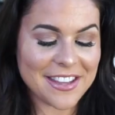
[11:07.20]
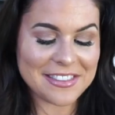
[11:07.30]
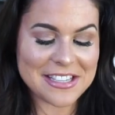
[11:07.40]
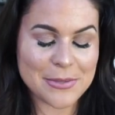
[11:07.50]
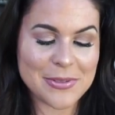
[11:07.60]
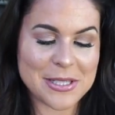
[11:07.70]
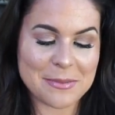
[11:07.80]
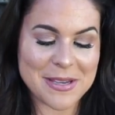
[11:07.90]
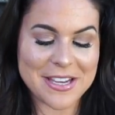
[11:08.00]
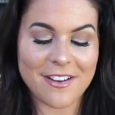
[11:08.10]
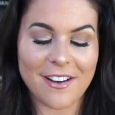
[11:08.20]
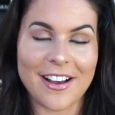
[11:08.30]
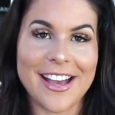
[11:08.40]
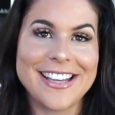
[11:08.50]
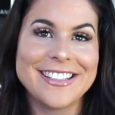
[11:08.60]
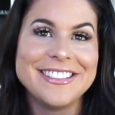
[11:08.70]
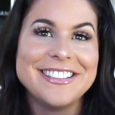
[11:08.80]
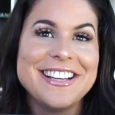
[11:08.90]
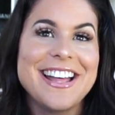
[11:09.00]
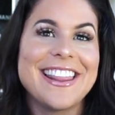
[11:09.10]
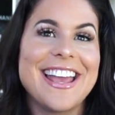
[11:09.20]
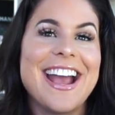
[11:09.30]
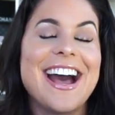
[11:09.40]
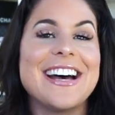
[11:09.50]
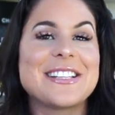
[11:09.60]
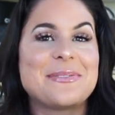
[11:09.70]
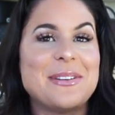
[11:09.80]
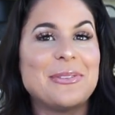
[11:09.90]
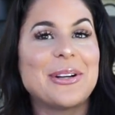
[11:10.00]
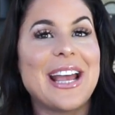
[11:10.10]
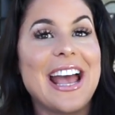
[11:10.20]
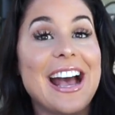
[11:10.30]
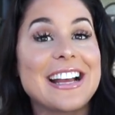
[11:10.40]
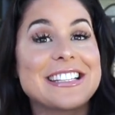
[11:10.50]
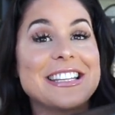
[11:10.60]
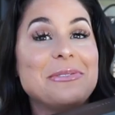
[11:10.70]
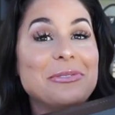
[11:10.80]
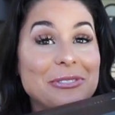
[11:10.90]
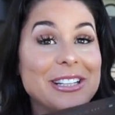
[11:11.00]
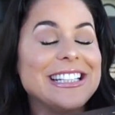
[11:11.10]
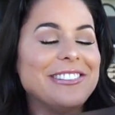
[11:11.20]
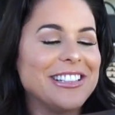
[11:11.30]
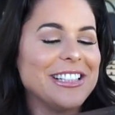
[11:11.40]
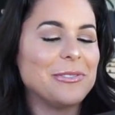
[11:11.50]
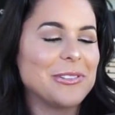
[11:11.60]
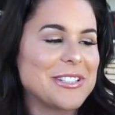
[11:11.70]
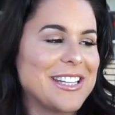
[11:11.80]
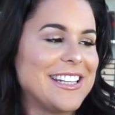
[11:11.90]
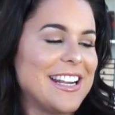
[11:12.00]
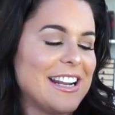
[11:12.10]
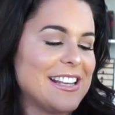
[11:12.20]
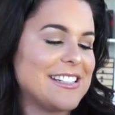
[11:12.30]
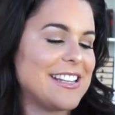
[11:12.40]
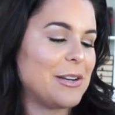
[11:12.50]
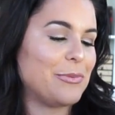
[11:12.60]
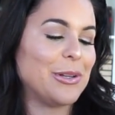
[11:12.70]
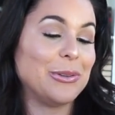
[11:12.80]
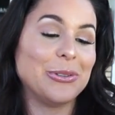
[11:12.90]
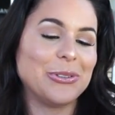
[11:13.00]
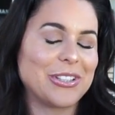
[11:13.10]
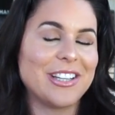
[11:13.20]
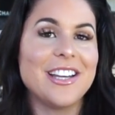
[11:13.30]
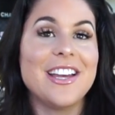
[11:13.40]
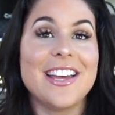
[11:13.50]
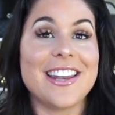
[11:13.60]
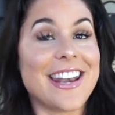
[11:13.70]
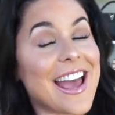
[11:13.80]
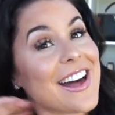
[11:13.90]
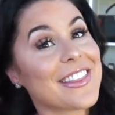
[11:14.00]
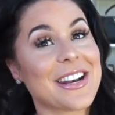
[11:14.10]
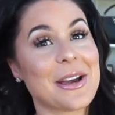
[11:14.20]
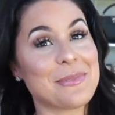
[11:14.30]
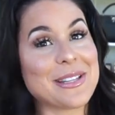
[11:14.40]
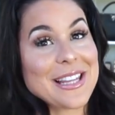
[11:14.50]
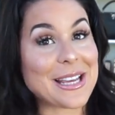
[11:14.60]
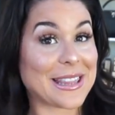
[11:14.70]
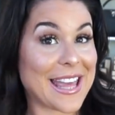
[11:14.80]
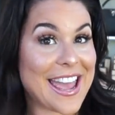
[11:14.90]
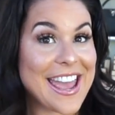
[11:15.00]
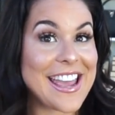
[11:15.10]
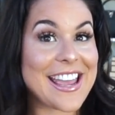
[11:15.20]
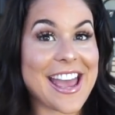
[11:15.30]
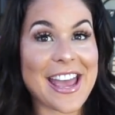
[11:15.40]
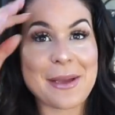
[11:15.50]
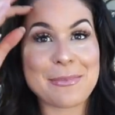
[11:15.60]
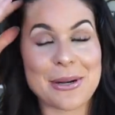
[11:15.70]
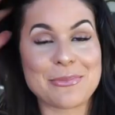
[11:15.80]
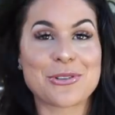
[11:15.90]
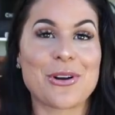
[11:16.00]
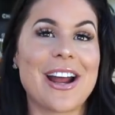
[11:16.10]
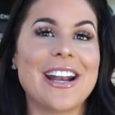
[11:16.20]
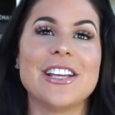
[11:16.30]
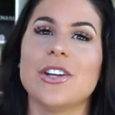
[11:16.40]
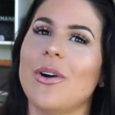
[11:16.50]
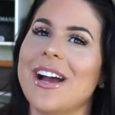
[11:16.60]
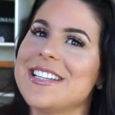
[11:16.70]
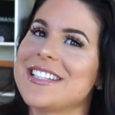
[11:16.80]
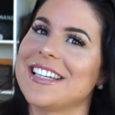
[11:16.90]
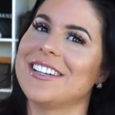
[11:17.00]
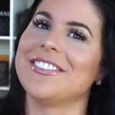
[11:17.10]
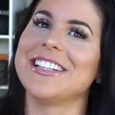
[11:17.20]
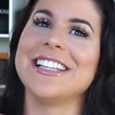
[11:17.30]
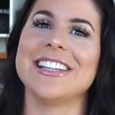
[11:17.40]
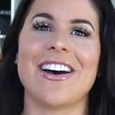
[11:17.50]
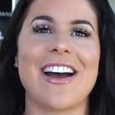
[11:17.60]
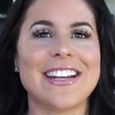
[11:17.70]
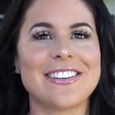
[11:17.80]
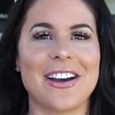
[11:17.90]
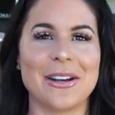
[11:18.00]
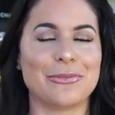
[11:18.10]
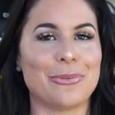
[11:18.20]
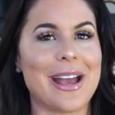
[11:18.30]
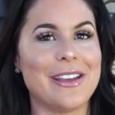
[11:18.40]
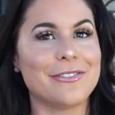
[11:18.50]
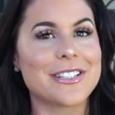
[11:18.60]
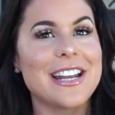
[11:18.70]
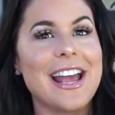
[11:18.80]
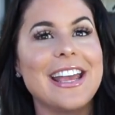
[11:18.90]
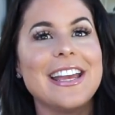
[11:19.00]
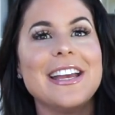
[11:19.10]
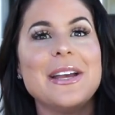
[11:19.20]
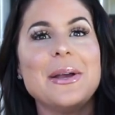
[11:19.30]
then this was the big guy they asked me what I actually really, really wanted and I said, well, look, now that I'm in like the hair game and I'm trying to, you know, I just did a really light kind of wave today.